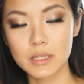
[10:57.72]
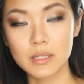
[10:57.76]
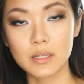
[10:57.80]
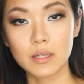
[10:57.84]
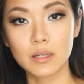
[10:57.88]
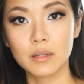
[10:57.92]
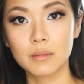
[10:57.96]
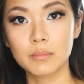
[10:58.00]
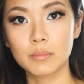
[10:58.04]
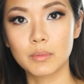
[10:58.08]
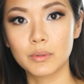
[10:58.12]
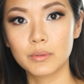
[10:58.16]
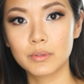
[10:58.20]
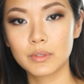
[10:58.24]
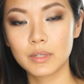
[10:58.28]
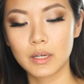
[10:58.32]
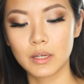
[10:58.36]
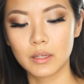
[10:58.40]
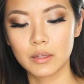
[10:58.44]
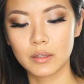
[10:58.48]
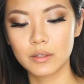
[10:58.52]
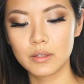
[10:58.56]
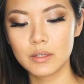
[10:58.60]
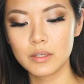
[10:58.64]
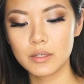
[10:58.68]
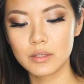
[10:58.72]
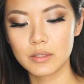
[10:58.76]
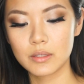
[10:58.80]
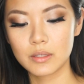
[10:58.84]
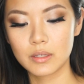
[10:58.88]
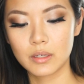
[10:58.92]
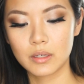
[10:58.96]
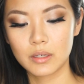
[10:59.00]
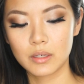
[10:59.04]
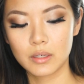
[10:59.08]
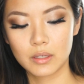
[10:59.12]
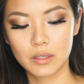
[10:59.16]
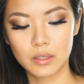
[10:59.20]
mixing in both colors
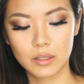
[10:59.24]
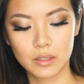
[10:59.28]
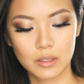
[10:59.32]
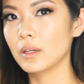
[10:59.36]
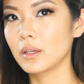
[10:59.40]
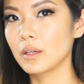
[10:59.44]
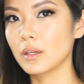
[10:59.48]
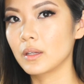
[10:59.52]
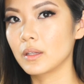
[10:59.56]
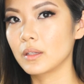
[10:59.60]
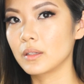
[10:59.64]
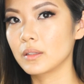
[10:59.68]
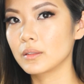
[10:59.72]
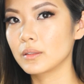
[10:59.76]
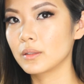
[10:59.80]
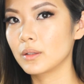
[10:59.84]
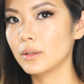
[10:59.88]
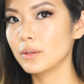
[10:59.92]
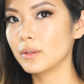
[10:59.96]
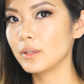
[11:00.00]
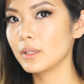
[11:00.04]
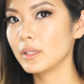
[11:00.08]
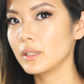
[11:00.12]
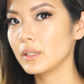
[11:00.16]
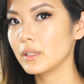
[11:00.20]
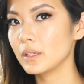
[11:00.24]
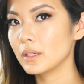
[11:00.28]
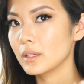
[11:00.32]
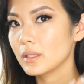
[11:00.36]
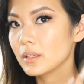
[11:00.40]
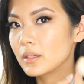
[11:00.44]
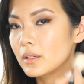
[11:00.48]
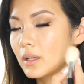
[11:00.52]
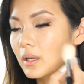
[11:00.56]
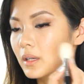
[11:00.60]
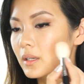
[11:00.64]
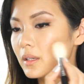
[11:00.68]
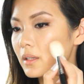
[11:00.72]
and going
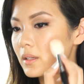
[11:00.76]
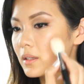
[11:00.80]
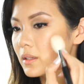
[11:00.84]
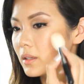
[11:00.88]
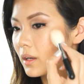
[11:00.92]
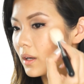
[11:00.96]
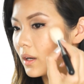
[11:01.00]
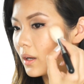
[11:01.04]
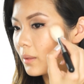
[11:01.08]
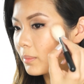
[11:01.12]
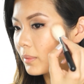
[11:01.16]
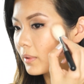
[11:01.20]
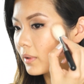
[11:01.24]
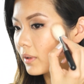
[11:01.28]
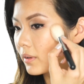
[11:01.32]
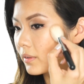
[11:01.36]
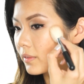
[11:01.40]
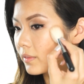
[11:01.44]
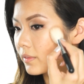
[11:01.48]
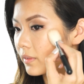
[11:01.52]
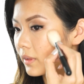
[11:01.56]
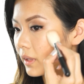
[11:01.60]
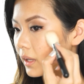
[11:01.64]
in on top of